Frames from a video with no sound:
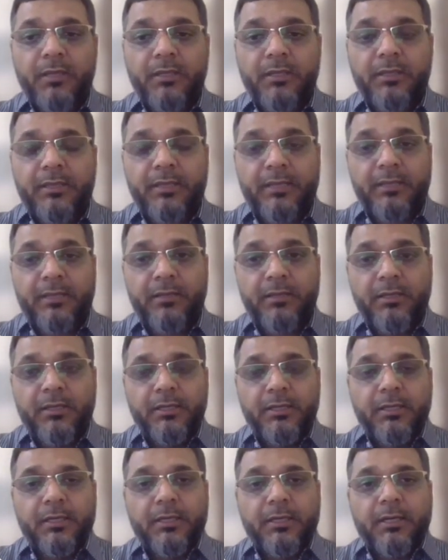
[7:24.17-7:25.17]
then
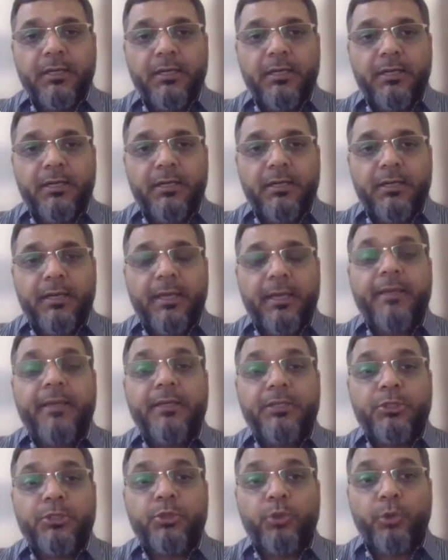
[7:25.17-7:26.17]
and
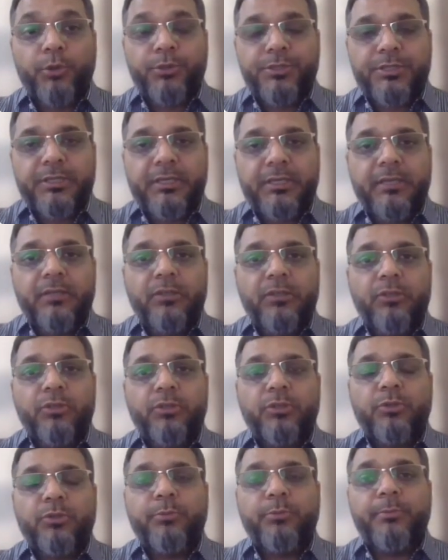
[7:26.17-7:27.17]
it goes
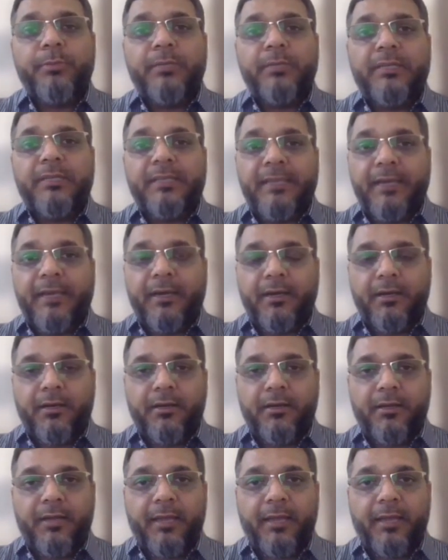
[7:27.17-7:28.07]
into media,